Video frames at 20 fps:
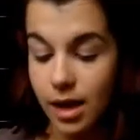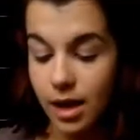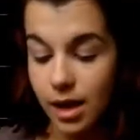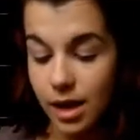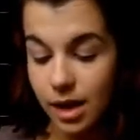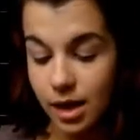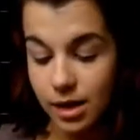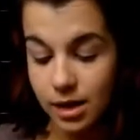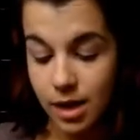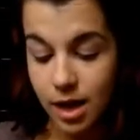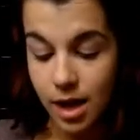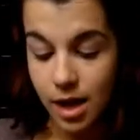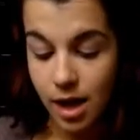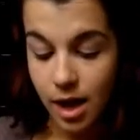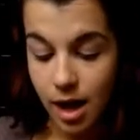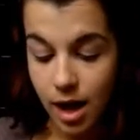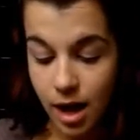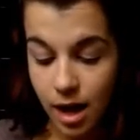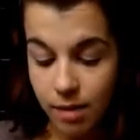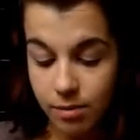and
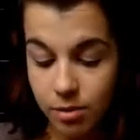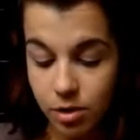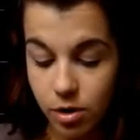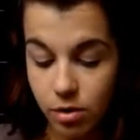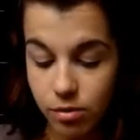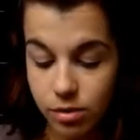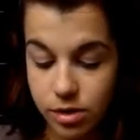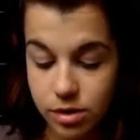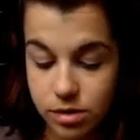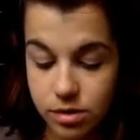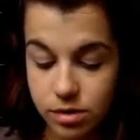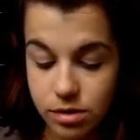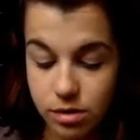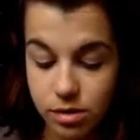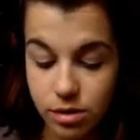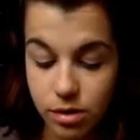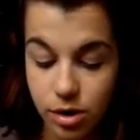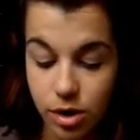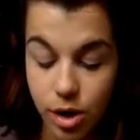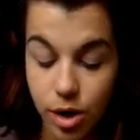I'm going
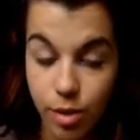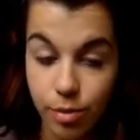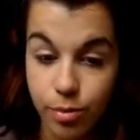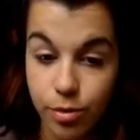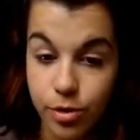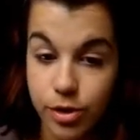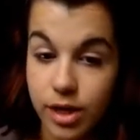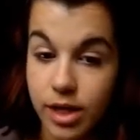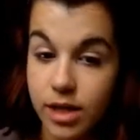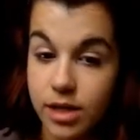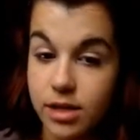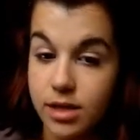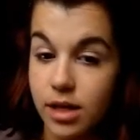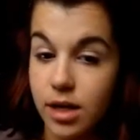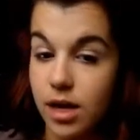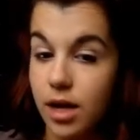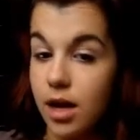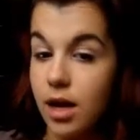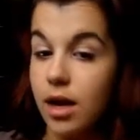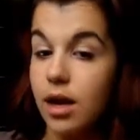to put it
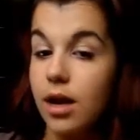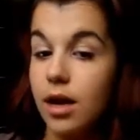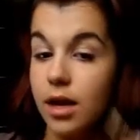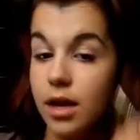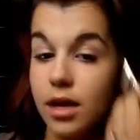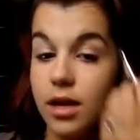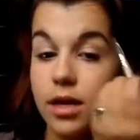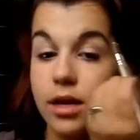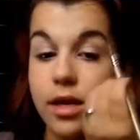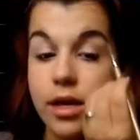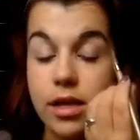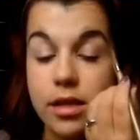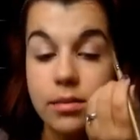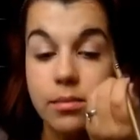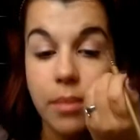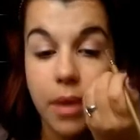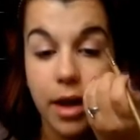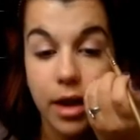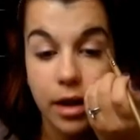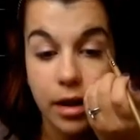
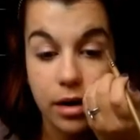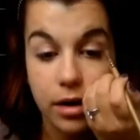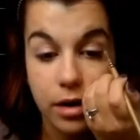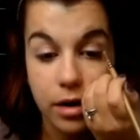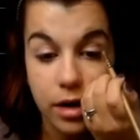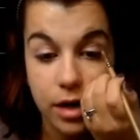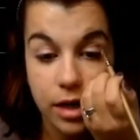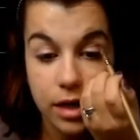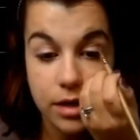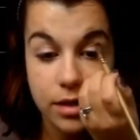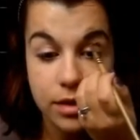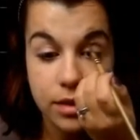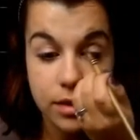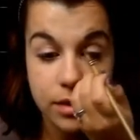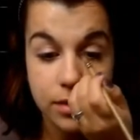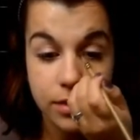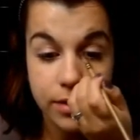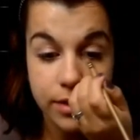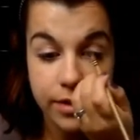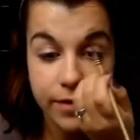in my crease
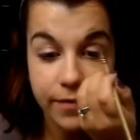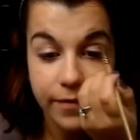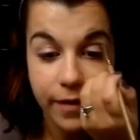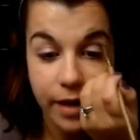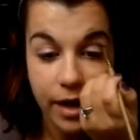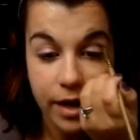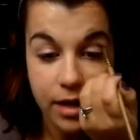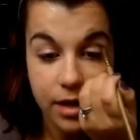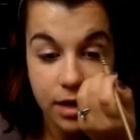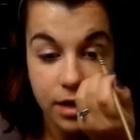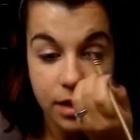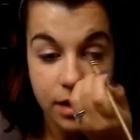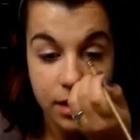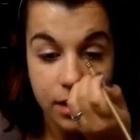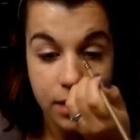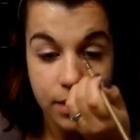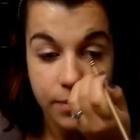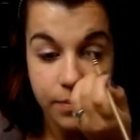to define it,